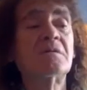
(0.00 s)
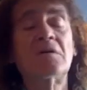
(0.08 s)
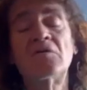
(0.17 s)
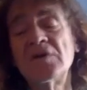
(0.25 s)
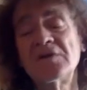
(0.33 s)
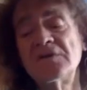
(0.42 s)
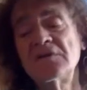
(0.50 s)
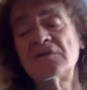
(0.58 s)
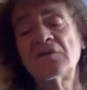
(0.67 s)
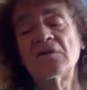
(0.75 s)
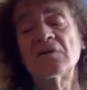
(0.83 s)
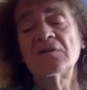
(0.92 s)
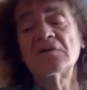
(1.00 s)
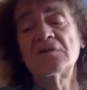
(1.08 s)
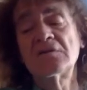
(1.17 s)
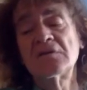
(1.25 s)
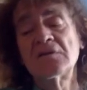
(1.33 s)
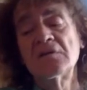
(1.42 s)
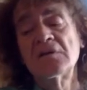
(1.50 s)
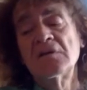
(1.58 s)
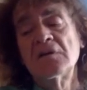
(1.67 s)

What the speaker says: resistance